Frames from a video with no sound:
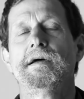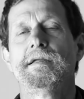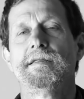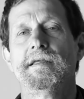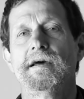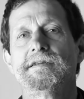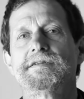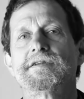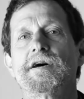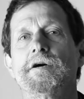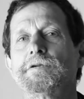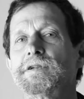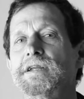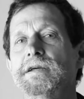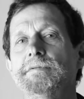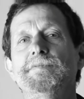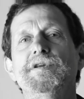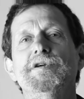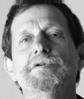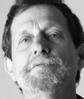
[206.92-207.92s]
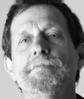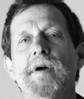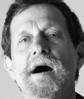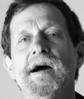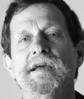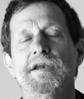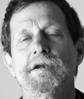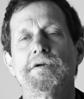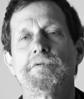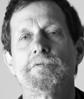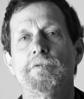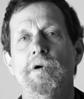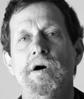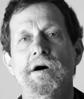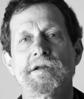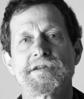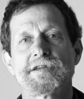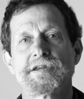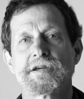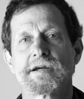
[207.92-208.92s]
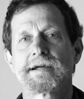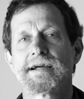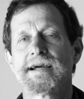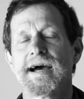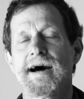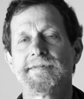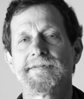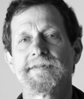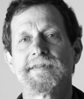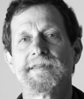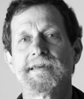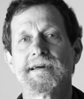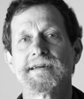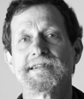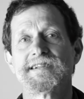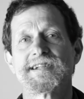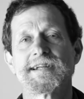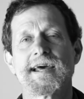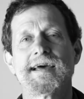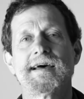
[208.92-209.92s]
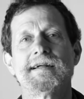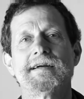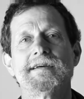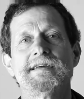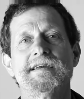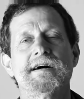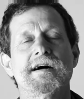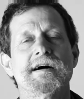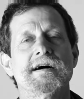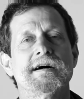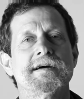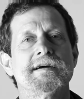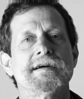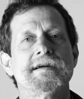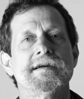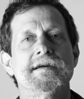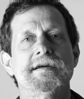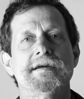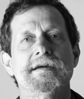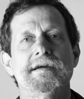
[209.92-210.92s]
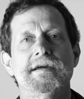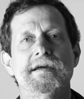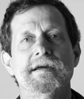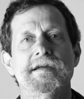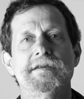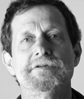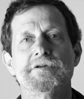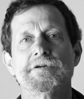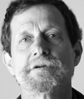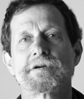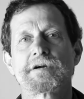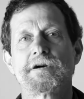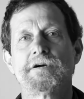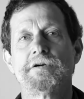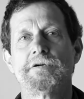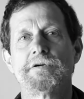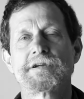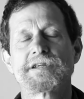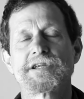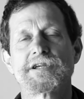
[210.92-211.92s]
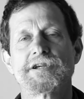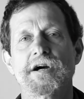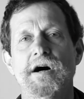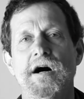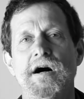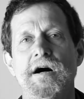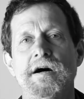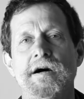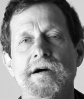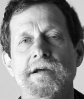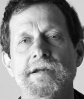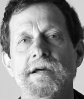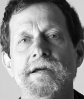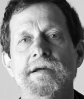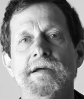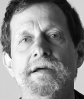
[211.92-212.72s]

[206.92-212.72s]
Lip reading: they told him, you might want to cut the azalea in your courtyard.